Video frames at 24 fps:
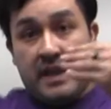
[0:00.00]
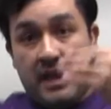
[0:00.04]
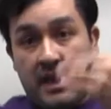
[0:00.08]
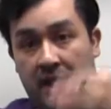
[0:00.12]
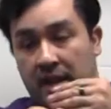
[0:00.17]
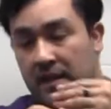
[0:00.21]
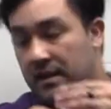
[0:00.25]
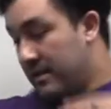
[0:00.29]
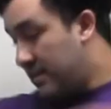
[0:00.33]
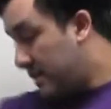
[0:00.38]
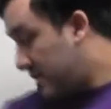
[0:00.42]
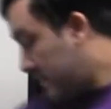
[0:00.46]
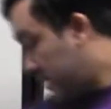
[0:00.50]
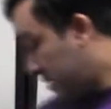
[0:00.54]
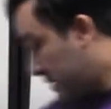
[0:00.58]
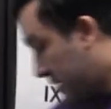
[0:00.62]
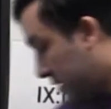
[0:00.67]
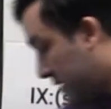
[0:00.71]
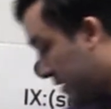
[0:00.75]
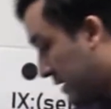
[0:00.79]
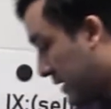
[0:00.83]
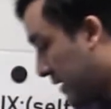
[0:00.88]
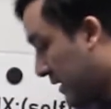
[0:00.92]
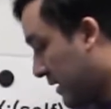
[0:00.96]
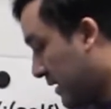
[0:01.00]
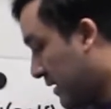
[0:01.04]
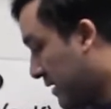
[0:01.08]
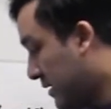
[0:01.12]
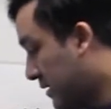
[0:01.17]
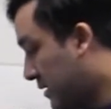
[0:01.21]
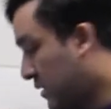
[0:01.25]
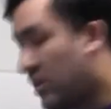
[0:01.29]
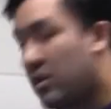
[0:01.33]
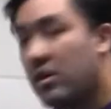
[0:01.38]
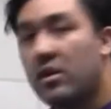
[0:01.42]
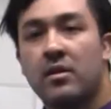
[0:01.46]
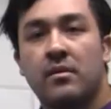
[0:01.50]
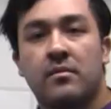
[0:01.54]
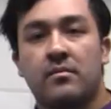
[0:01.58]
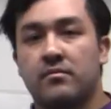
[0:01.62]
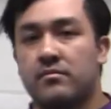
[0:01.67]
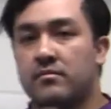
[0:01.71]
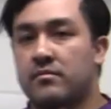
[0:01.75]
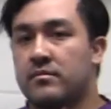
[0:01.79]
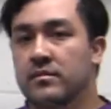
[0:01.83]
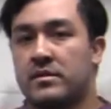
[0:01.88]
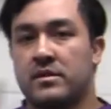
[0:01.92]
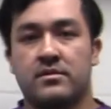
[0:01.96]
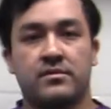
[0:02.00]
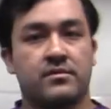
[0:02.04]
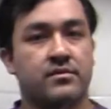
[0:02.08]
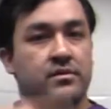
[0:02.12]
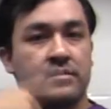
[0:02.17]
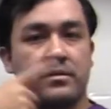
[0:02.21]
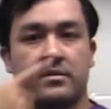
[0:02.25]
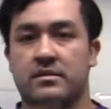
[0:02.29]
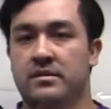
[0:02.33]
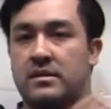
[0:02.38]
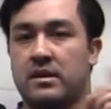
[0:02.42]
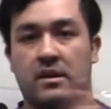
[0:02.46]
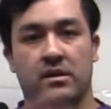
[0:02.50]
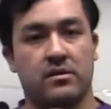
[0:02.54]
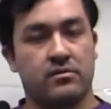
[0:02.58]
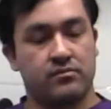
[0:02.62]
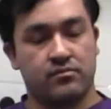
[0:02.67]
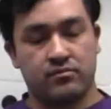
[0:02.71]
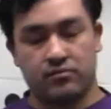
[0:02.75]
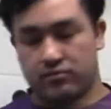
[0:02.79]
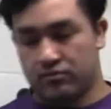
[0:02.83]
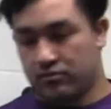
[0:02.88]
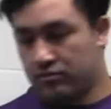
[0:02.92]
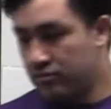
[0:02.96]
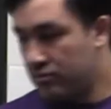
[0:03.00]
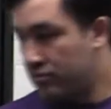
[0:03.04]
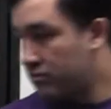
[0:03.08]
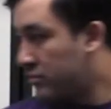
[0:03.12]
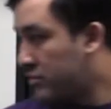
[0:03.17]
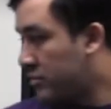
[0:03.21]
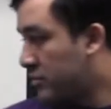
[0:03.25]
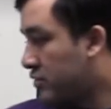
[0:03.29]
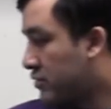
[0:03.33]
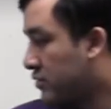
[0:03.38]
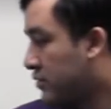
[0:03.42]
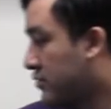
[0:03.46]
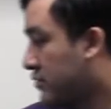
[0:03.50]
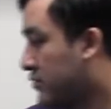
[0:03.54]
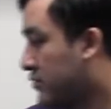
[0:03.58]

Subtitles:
So you need to remember to add the then statement, but there is no